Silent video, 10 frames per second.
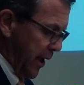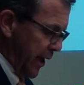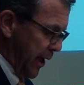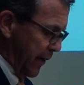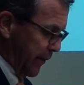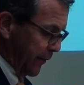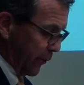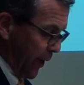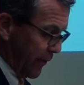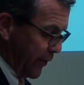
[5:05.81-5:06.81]

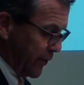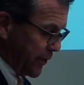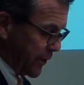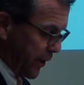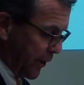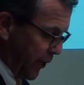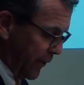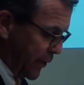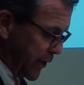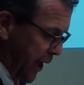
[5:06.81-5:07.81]
For revenues, on the
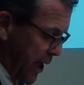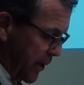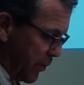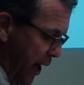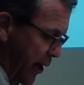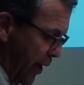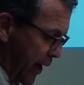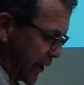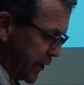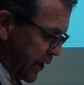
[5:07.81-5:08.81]
revenue side, the prior
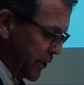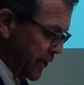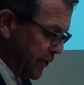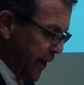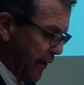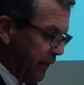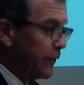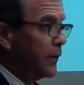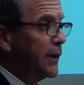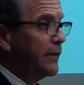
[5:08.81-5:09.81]
annexations are now
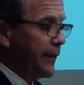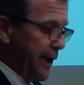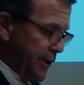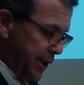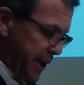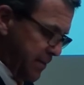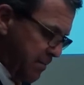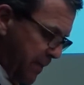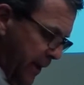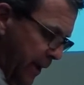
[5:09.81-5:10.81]
fully phased
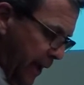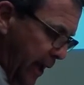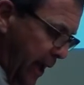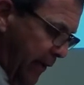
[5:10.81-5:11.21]
in and